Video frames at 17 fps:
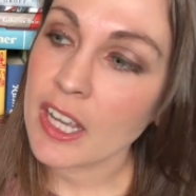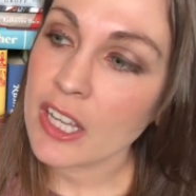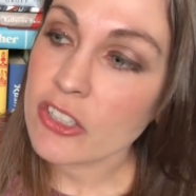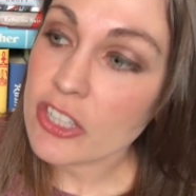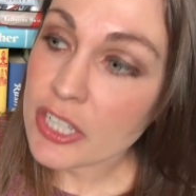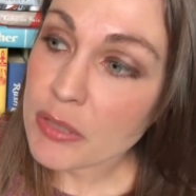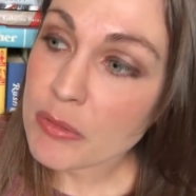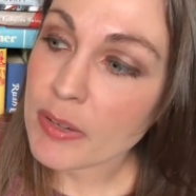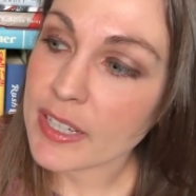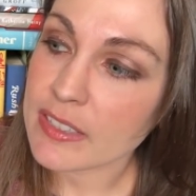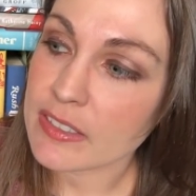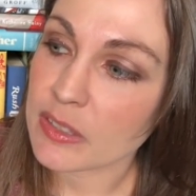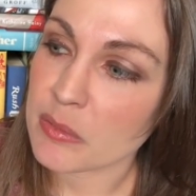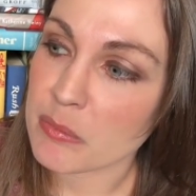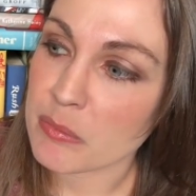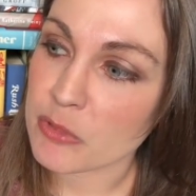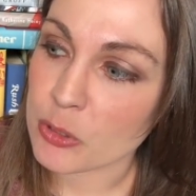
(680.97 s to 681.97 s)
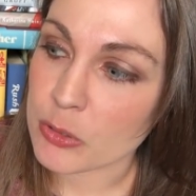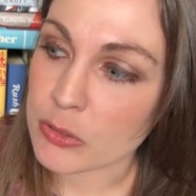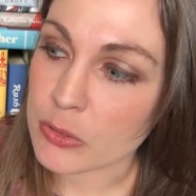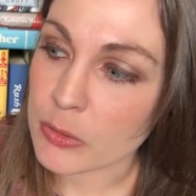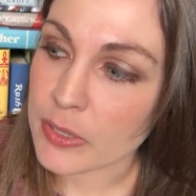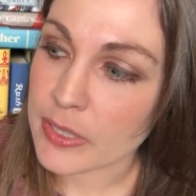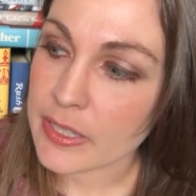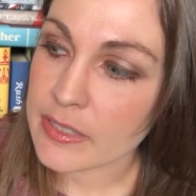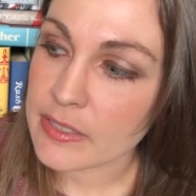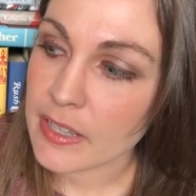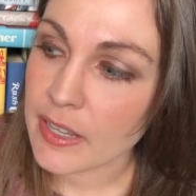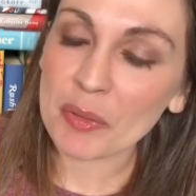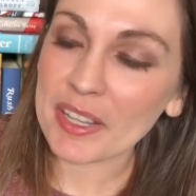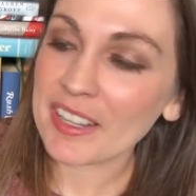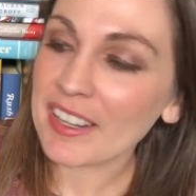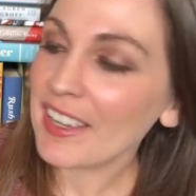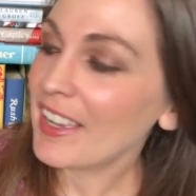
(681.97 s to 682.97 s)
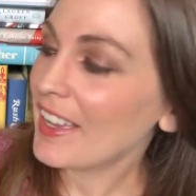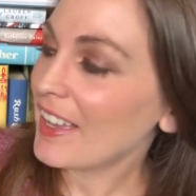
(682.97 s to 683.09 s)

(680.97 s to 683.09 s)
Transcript: She did write some short stories, but